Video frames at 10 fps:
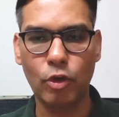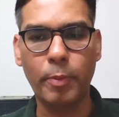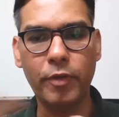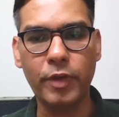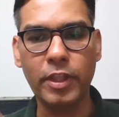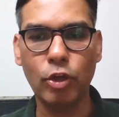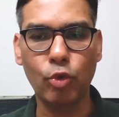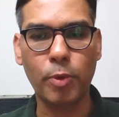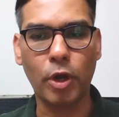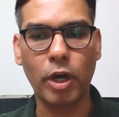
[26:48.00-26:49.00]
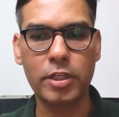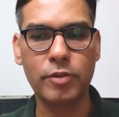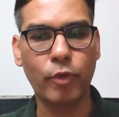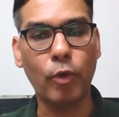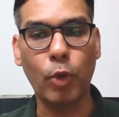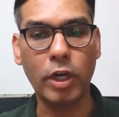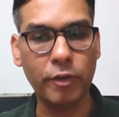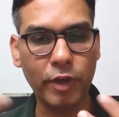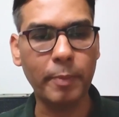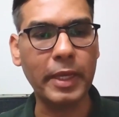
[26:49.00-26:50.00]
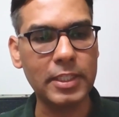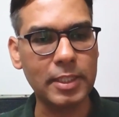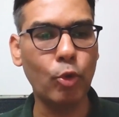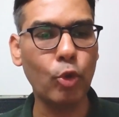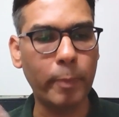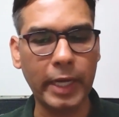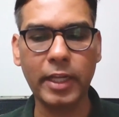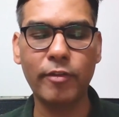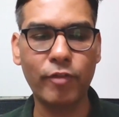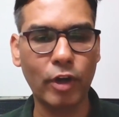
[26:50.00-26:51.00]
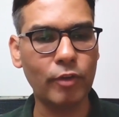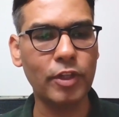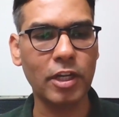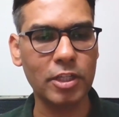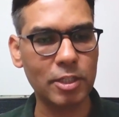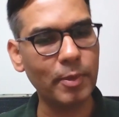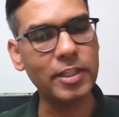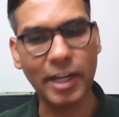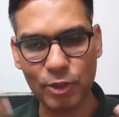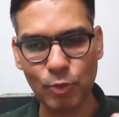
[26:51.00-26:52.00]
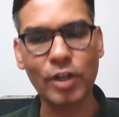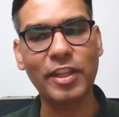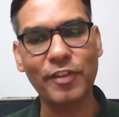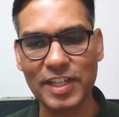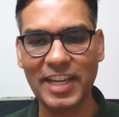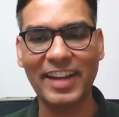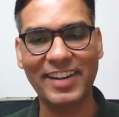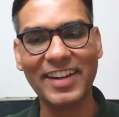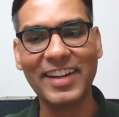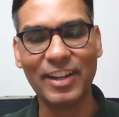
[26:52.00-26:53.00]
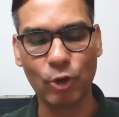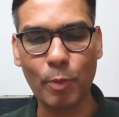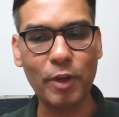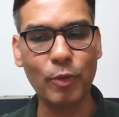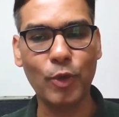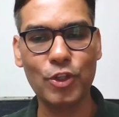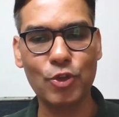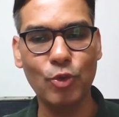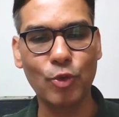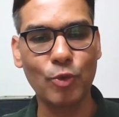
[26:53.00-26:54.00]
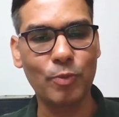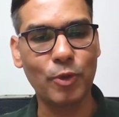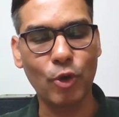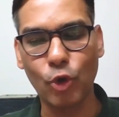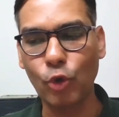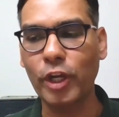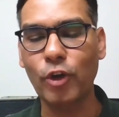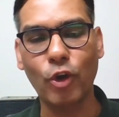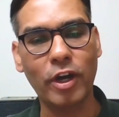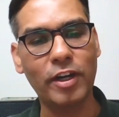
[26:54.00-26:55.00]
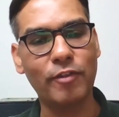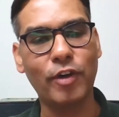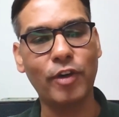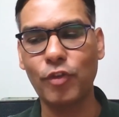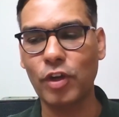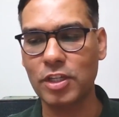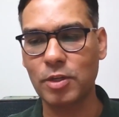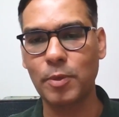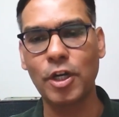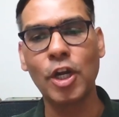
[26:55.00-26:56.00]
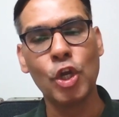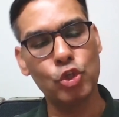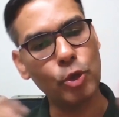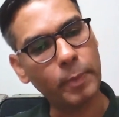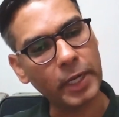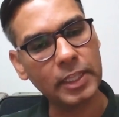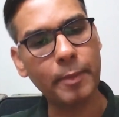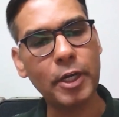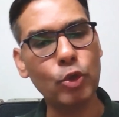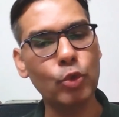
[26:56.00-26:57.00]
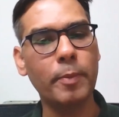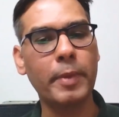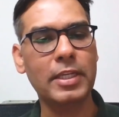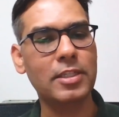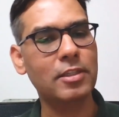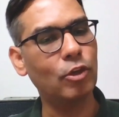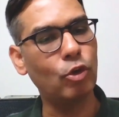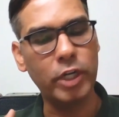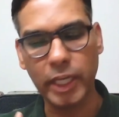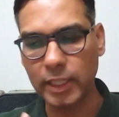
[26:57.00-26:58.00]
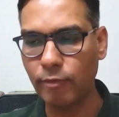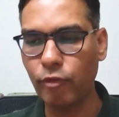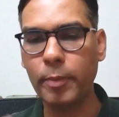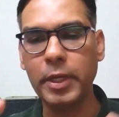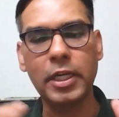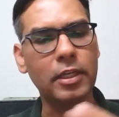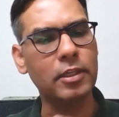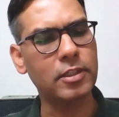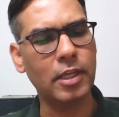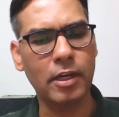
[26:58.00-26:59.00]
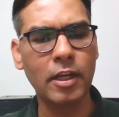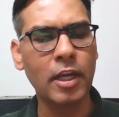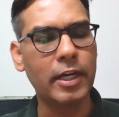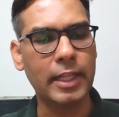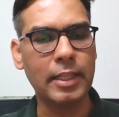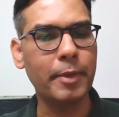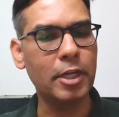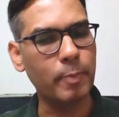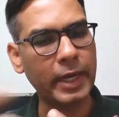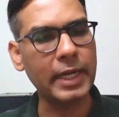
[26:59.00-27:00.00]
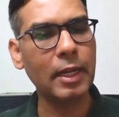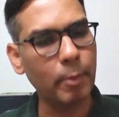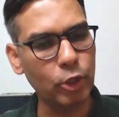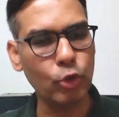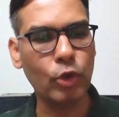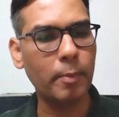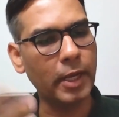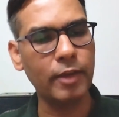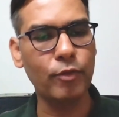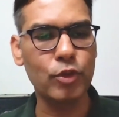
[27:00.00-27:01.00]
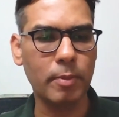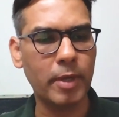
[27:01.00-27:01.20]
Between the two products, whatever makes them look better in front of the customer, that is what they will share. Nobody wants to look ignorant in front of a customer. So you bring them into the mix, take them for meetings and tell them, it is my deal, but you come, I'll give you some